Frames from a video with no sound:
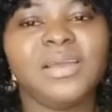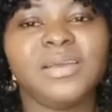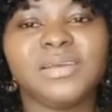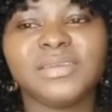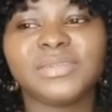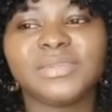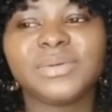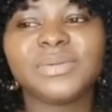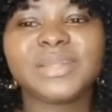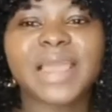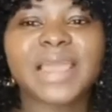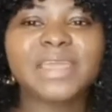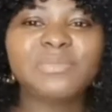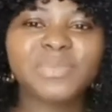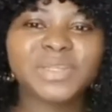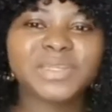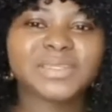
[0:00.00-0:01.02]
So now
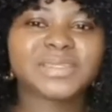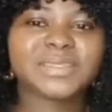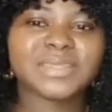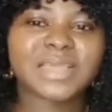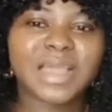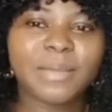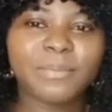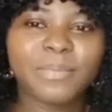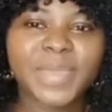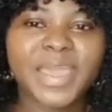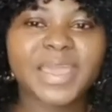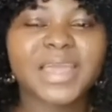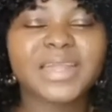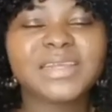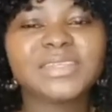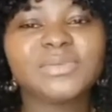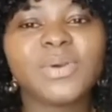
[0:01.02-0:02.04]
it be the thing. I
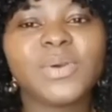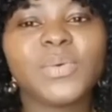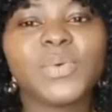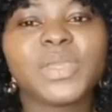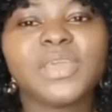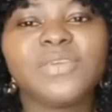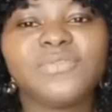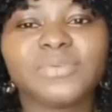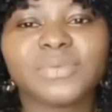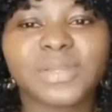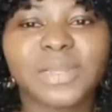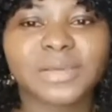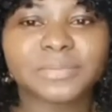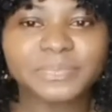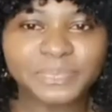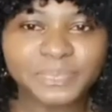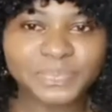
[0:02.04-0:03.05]
beg. Anything we will give you now.